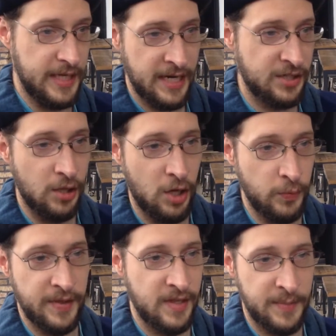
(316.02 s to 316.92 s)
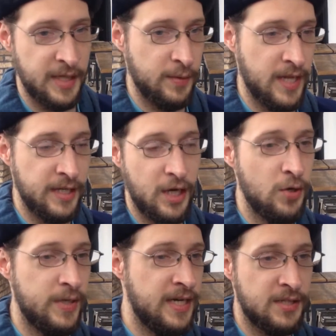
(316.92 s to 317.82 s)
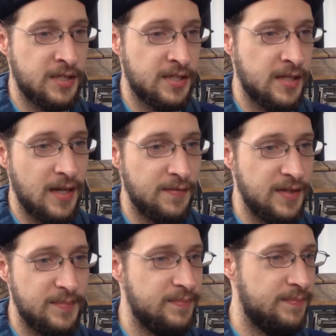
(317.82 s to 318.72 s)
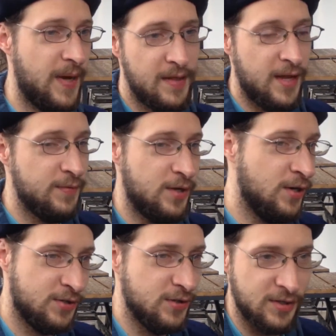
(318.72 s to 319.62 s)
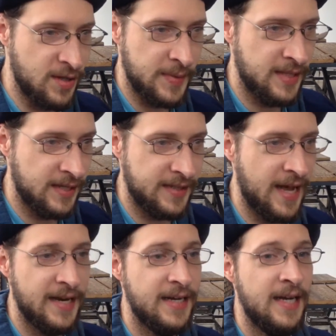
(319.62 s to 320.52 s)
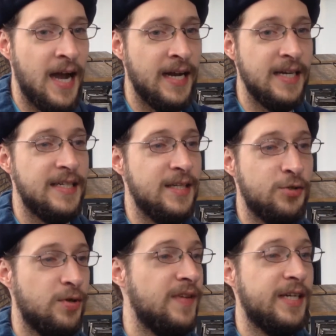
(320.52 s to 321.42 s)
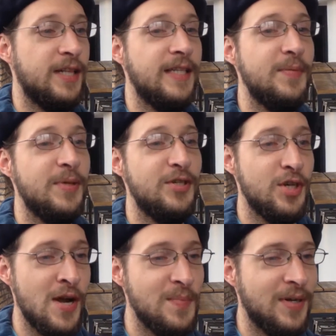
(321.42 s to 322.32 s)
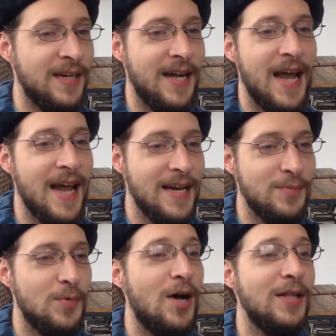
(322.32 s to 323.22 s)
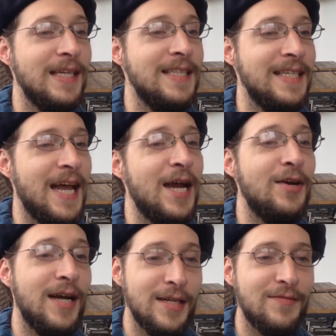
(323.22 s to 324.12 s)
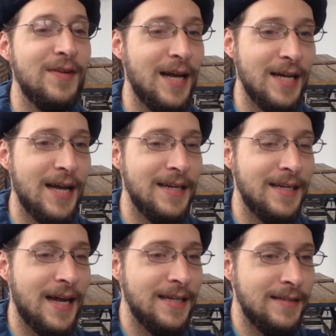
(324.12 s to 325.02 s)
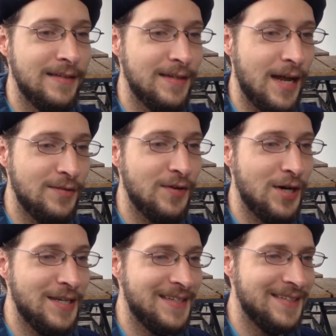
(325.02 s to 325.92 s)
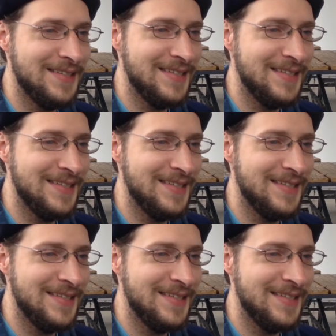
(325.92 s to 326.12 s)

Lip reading: danced along with them, and they were like, "Oh yes, this is a lovely ballet rehearsal" or something like that. And I did sort of like a leapy jump, and while in the air, I farted,